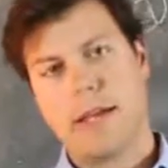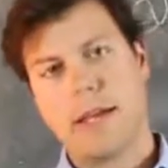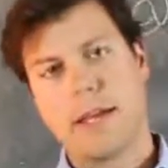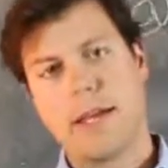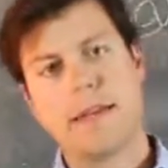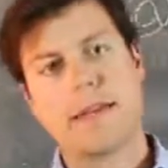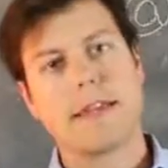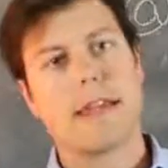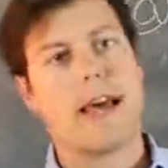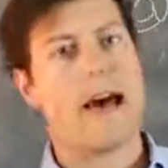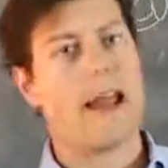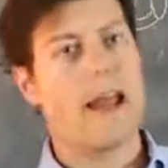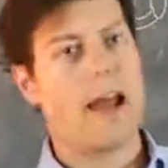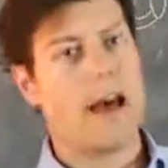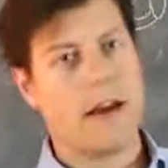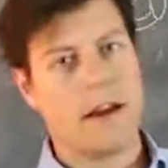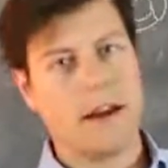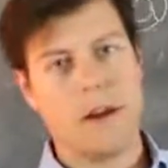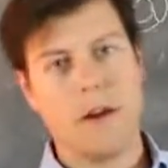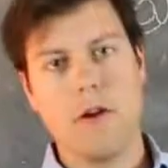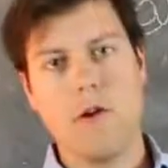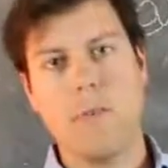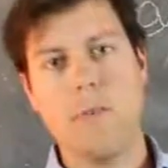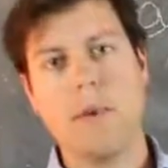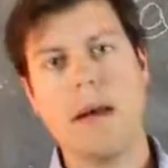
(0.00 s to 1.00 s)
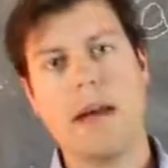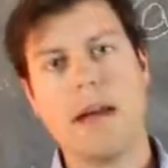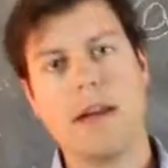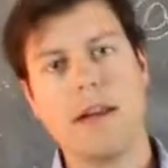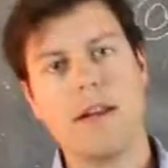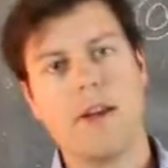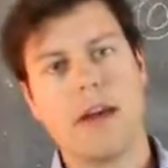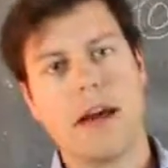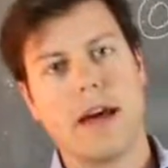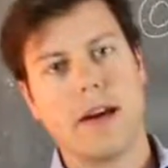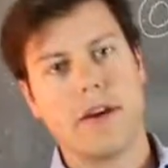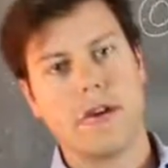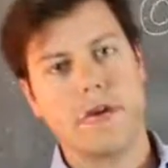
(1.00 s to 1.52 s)
Get that out of here, man.
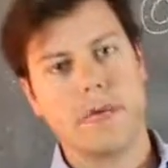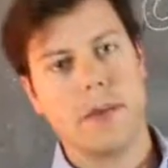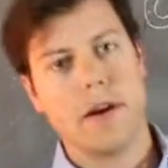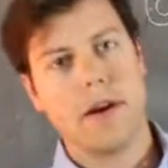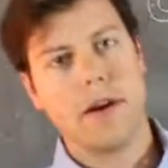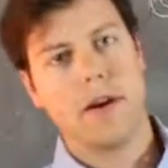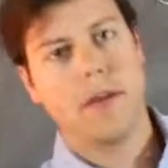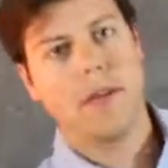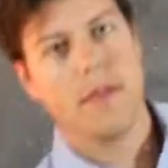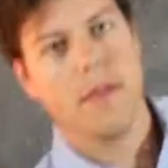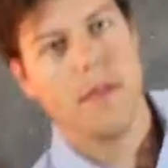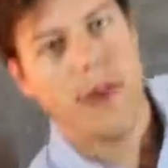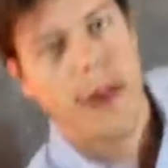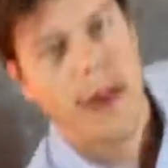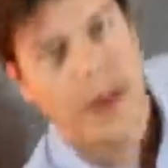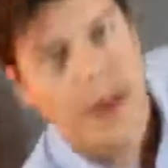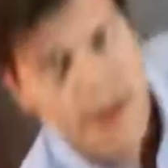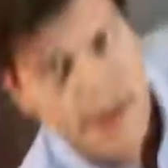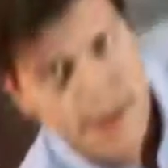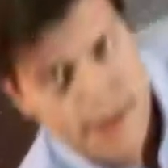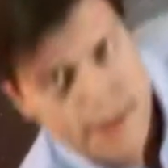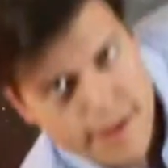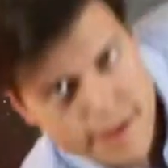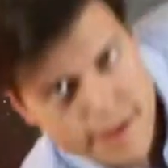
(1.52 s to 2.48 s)
You got to do better than that.